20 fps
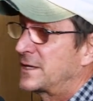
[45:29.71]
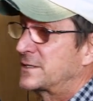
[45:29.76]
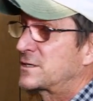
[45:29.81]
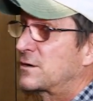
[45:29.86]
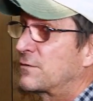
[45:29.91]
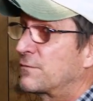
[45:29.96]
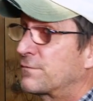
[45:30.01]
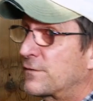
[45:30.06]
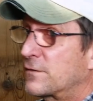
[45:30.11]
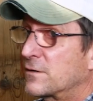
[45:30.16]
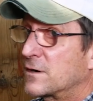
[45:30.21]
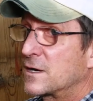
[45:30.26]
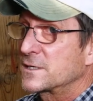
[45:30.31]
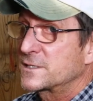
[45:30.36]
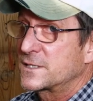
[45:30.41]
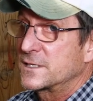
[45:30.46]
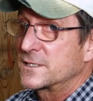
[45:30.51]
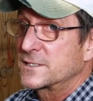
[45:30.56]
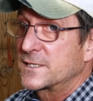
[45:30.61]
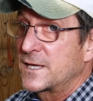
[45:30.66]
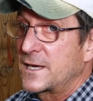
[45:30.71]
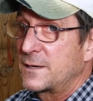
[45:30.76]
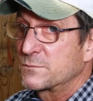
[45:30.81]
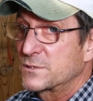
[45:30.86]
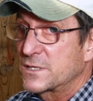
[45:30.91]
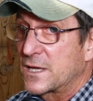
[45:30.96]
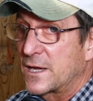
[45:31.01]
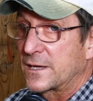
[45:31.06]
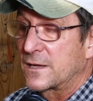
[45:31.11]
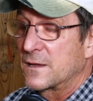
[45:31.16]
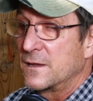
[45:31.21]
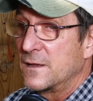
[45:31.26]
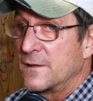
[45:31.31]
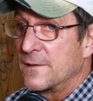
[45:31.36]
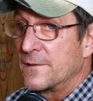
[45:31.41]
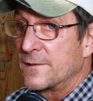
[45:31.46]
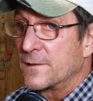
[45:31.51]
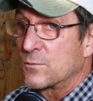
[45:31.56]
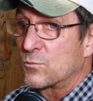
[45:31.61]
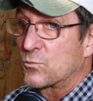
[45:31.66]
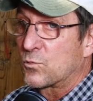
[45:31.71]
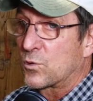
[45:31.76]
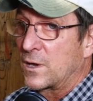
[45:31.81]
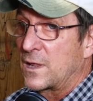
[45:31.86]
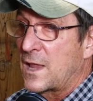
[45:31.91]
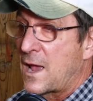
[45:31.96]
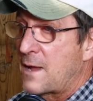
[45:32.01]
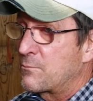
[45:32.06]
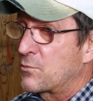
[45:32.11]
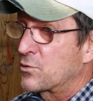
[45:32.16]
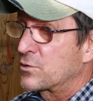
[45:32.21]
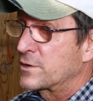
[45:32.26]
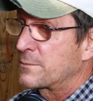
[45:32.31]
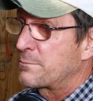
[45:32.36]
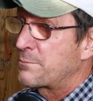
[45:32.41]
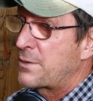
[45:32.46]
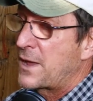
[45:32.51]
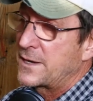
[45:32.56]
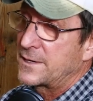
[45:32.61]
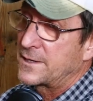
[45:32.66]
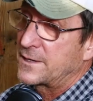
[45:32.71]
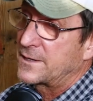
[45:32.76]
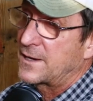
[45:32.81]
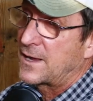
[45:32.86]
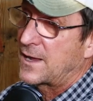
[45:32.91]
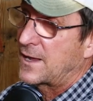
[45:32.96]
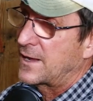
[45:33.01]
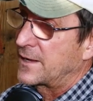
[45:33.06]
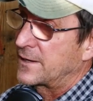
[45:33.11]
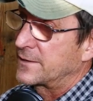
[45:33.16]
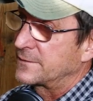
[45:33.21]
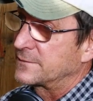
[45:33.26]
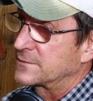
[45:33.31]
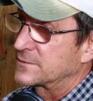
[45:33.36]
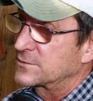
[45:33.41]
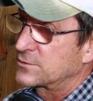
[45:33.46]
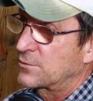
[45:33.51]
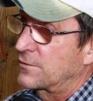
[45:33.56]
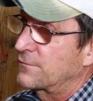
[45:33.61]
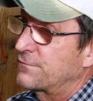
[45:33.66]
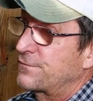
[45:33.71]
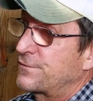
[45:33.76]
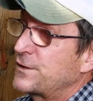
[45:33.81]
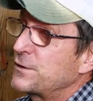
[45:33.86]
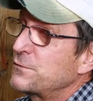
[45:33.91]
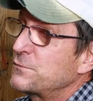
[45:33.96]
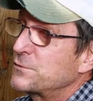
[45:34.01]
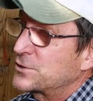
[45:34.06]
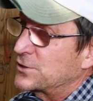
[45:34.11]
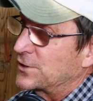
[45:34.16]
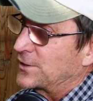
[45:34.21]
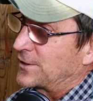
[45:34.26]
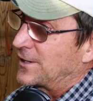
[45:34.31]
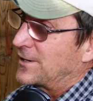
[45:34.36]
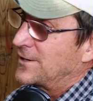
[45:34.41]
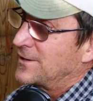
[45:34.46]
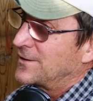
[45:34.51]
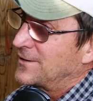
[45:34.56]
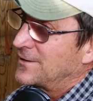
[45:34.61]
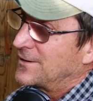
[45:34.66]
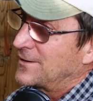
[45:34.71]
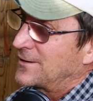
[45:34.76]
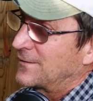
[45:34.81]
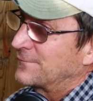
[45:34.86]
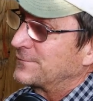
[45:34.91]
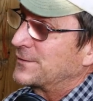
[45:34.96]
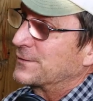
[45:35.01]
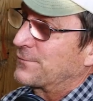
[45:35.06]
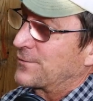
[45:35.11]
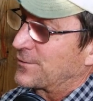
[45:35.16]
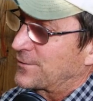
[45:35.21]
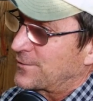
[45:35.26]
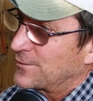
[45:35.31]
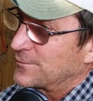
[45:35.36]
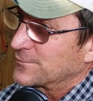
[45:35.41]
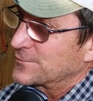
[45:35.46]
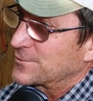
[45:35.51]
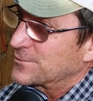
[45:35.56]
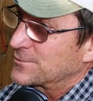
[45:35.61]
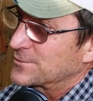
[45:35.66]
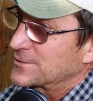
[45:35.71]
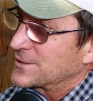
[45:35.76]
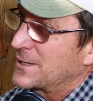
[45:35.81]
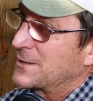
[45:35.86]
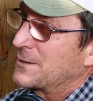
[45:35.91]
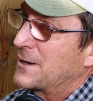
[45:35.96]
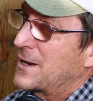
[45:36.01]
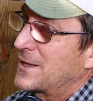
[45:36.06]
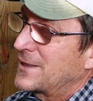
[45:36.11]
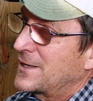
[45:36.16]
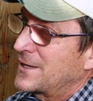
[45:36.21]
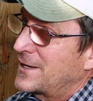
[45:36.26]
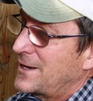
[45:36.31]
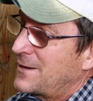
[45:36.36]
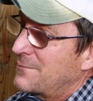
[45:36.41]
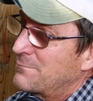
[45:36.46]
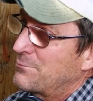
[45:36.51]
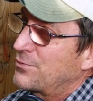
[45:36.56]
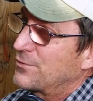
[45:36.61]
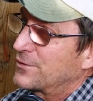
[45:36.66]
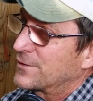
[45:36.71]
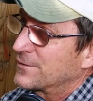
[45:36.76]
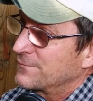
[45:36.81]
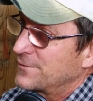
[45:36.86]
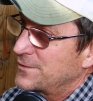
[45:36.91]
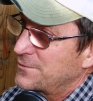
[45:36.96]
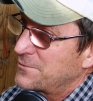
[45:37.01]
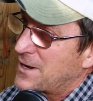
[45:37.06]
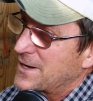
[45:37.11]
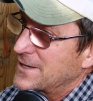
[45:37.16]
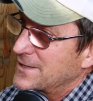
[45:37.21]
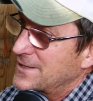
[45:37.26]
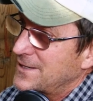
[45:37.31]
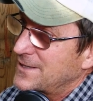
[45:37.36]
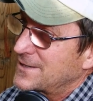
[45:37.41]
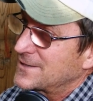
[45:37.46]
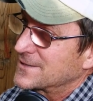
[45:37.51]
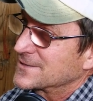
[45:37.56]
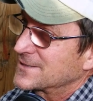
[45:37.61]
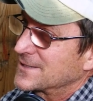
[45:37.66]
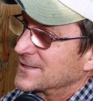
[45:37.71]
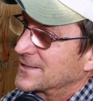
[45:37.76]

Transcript: And so for us, it seems like we're a lot more dependent on sort of fusion of different cultures and, and the input of new ideas